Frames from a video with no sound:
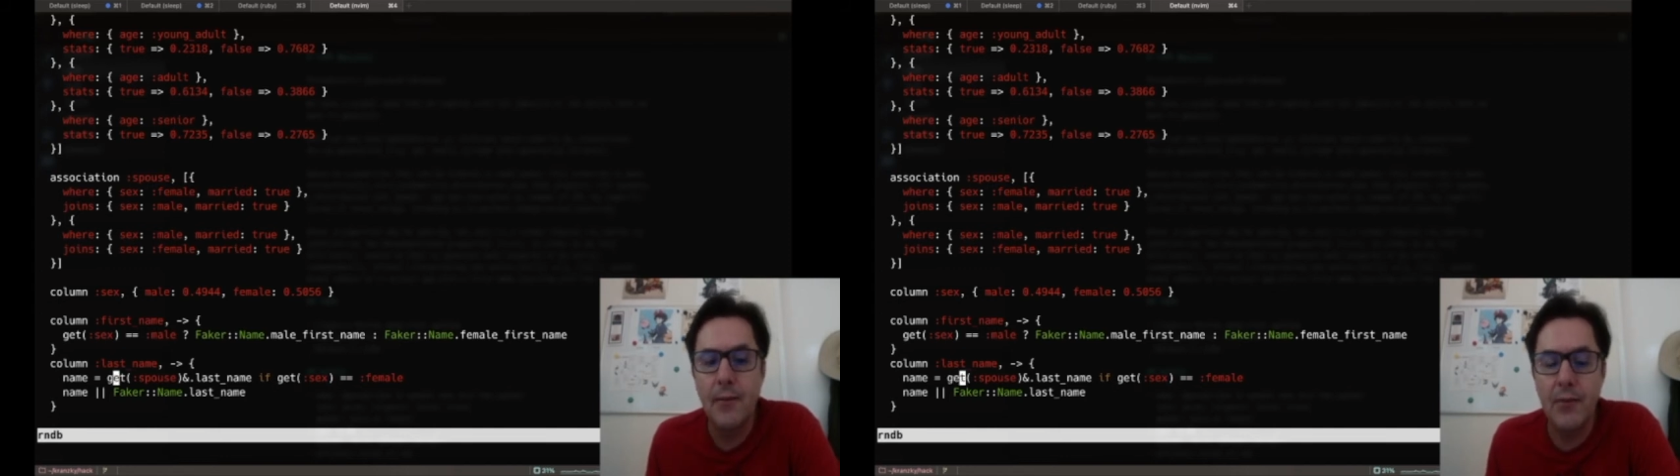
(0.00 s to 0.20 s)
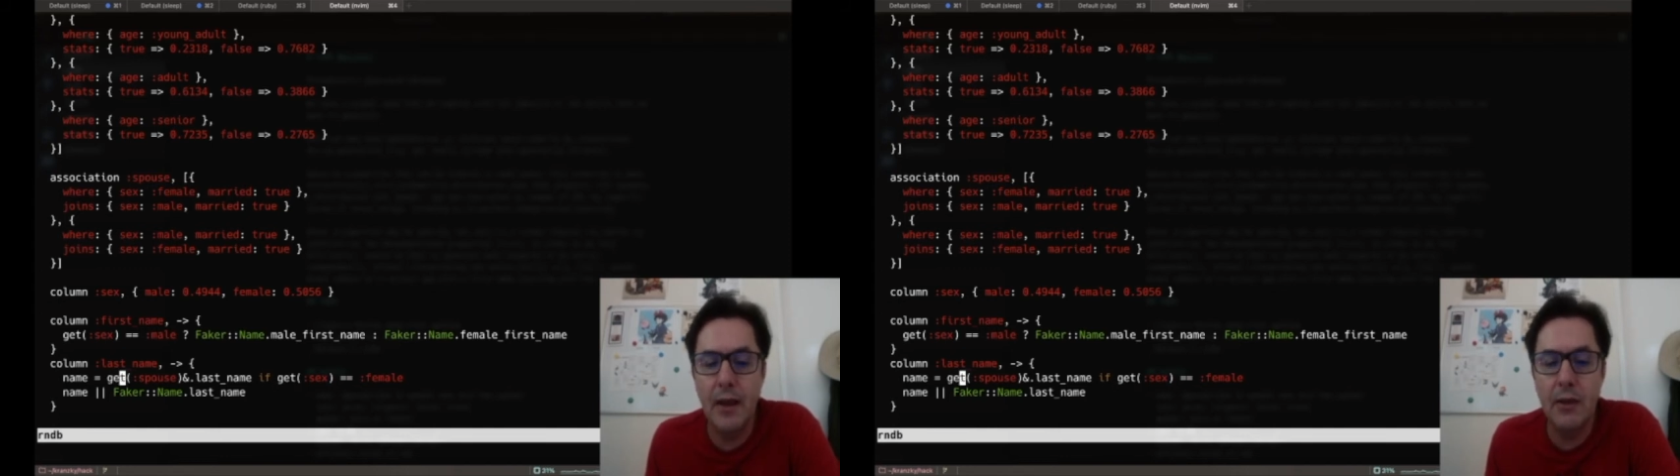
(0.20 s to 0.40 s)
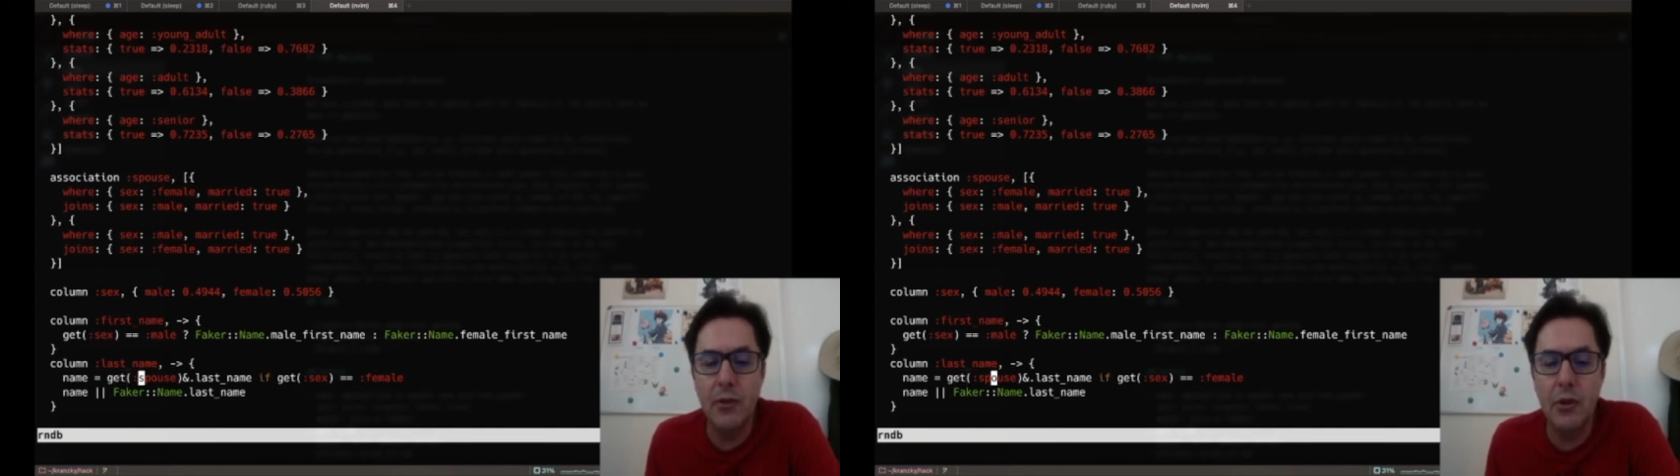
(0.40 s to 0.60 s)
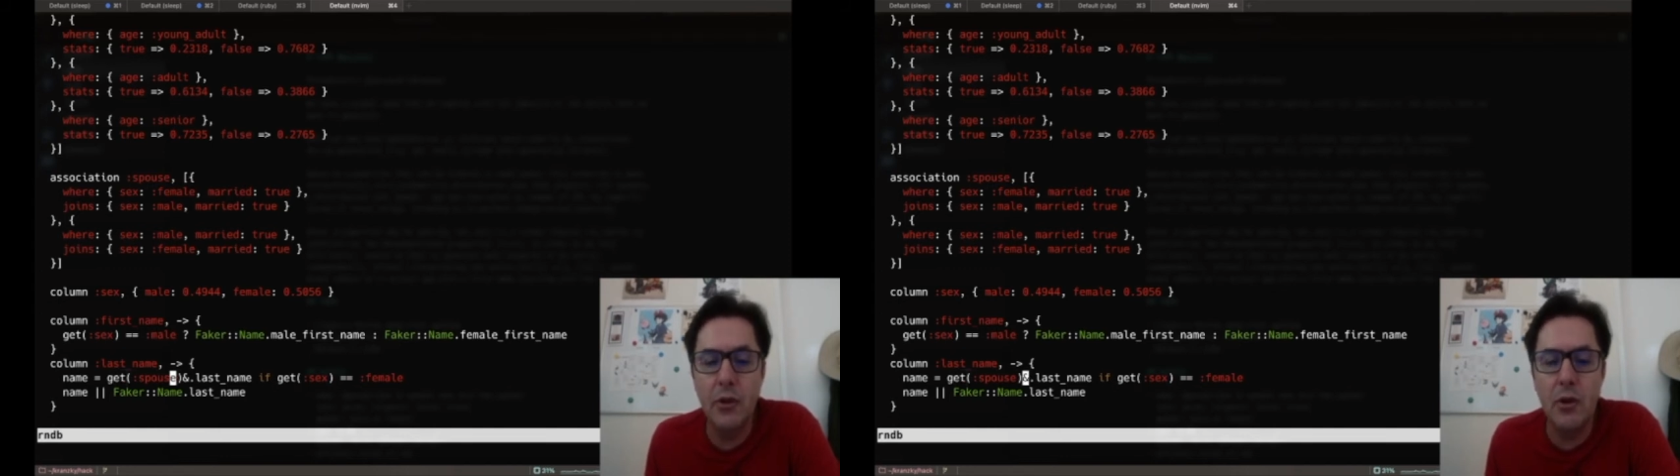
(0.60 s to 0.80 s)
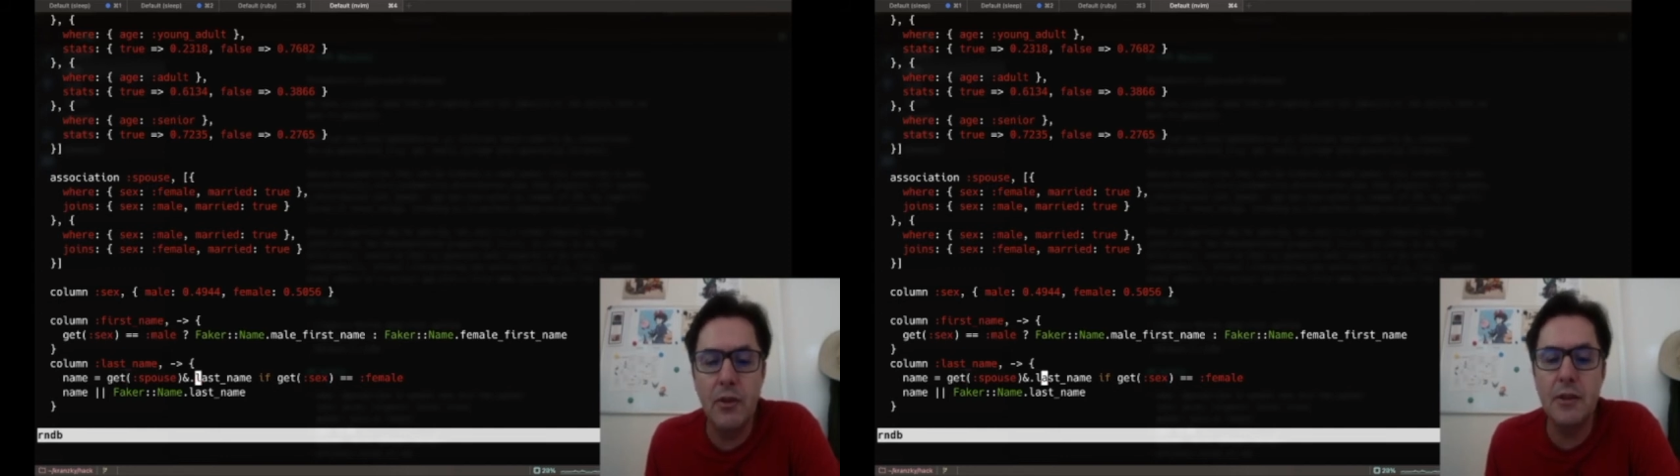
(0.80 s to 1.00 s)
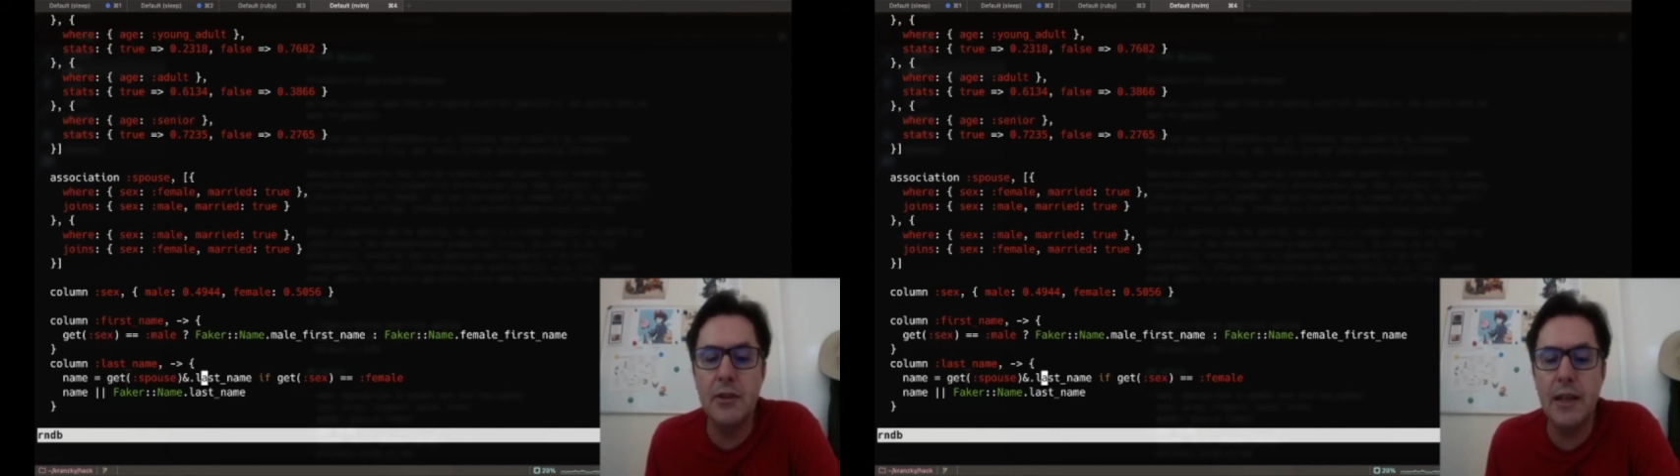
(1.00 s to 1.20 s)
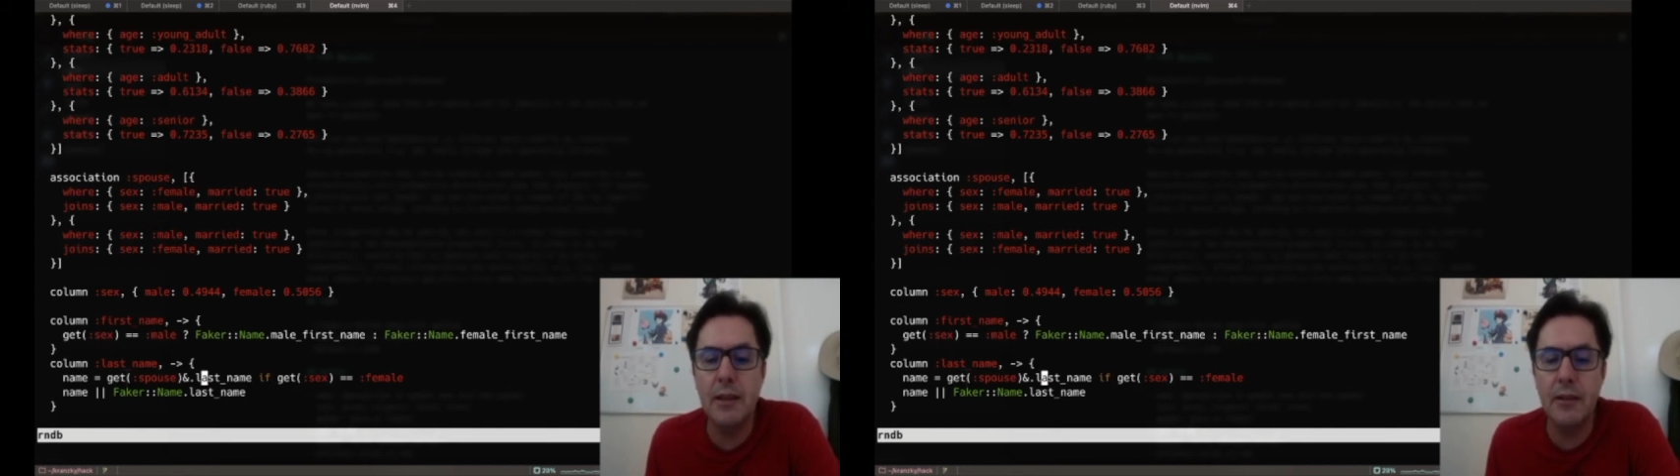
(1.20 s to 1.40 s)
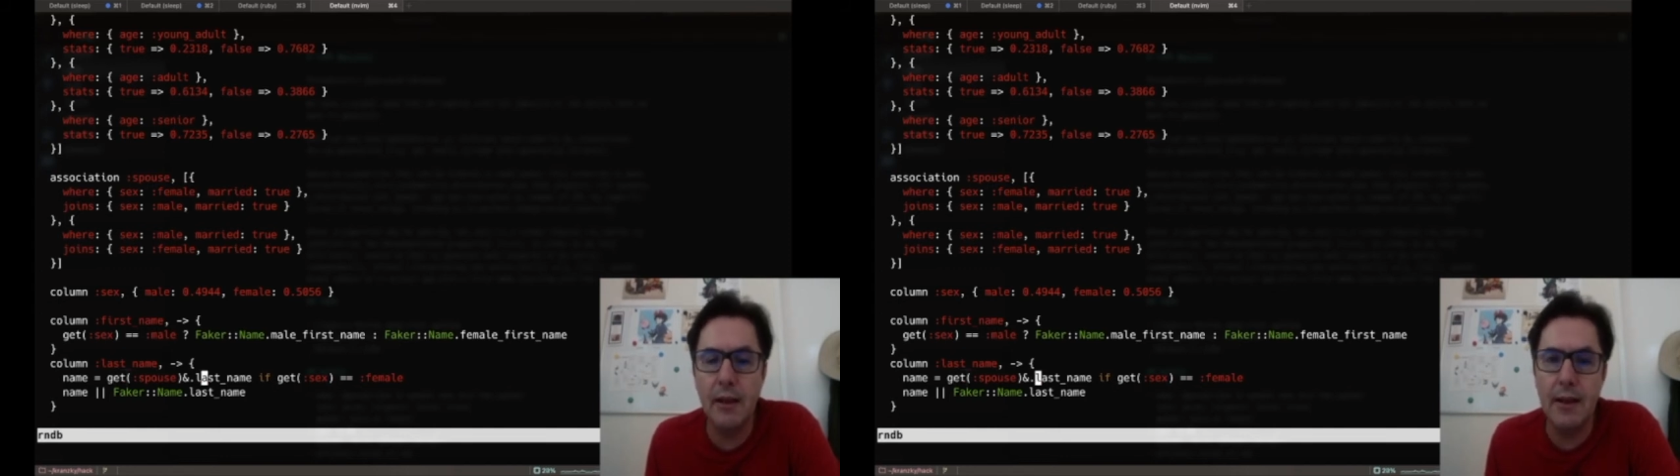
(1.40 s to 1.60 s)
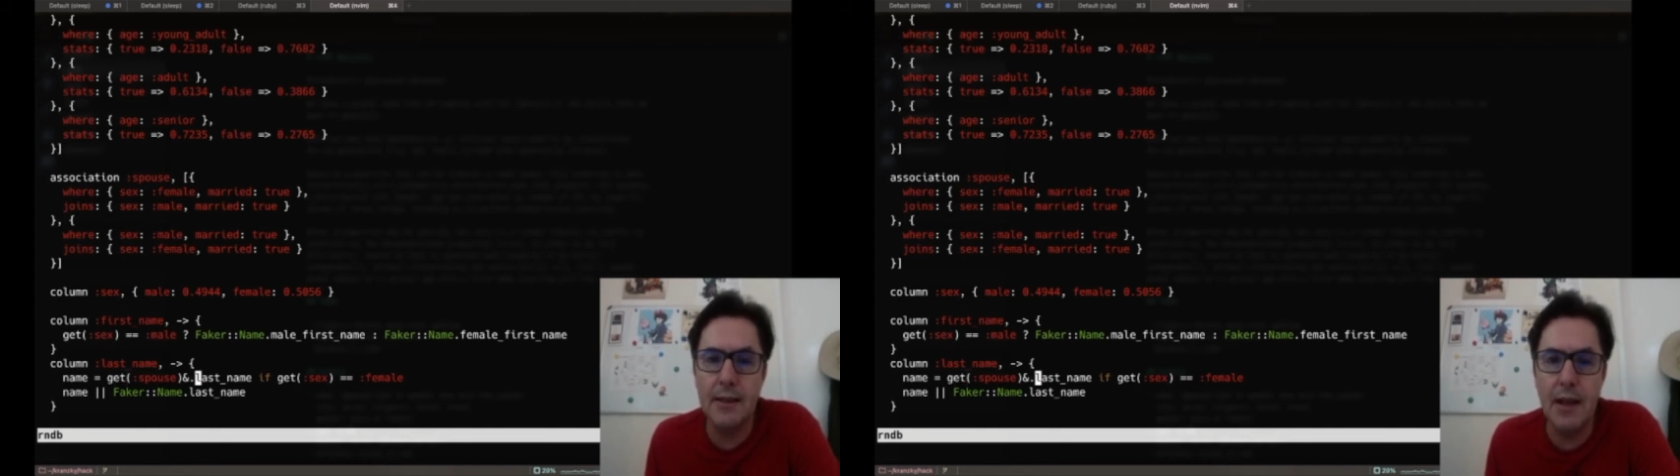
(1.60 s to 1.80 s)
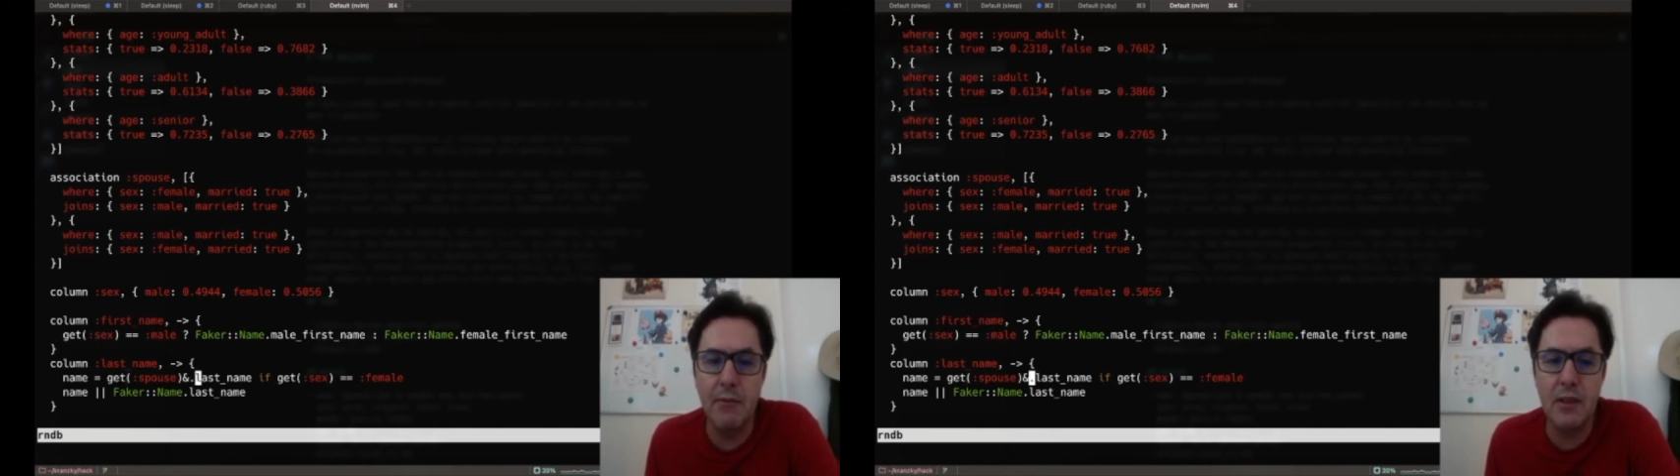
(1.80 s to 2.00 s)
And if you do, then you take the last
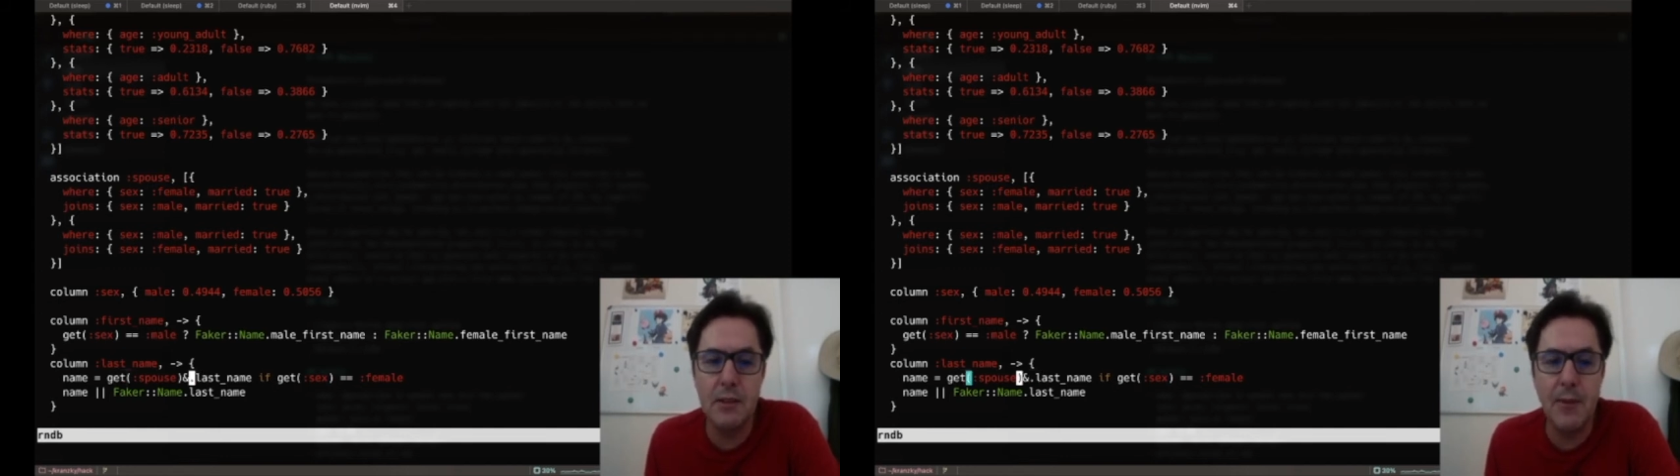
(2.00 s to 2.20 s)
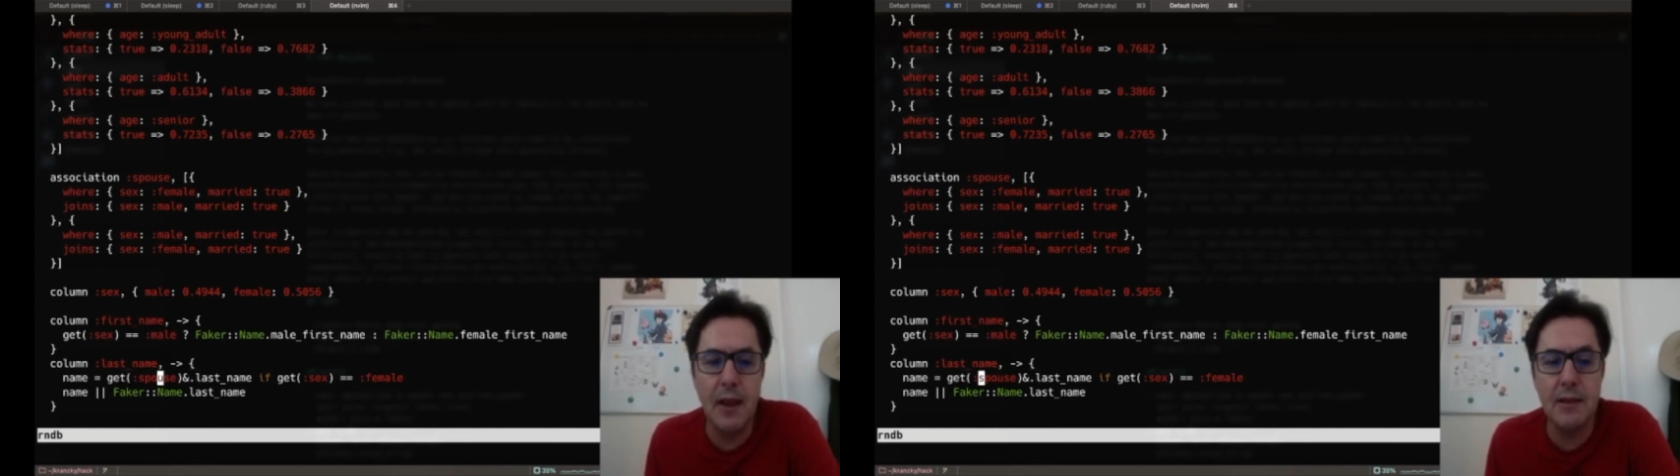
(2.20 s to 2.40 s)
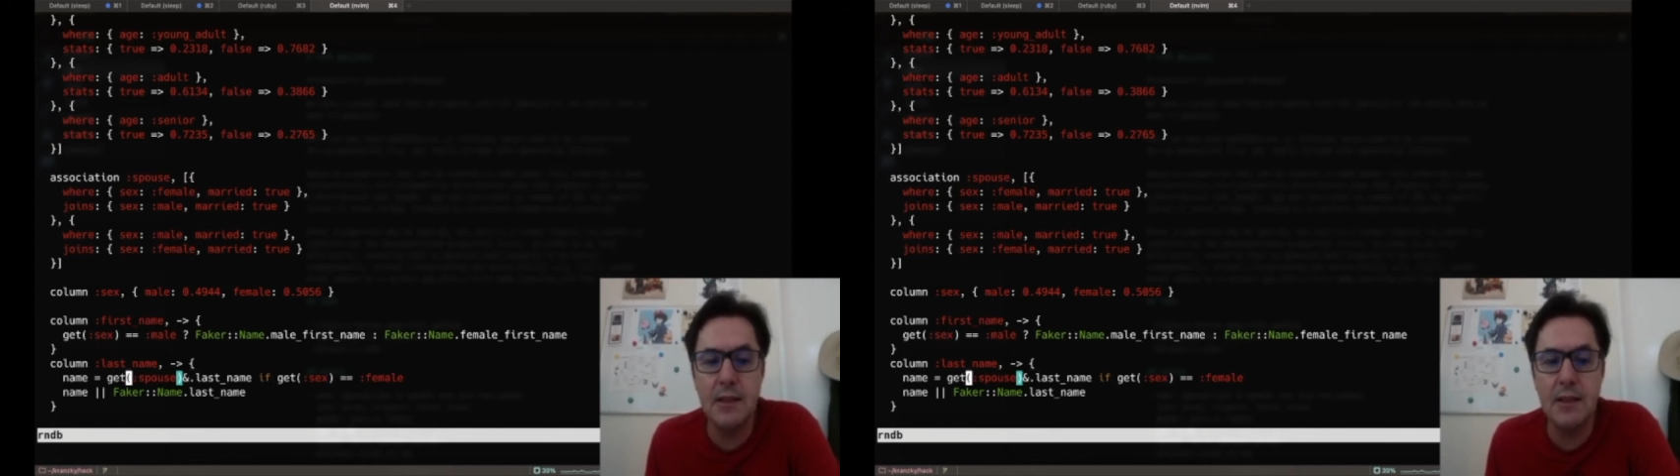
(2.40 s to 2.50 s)
name of the spouse,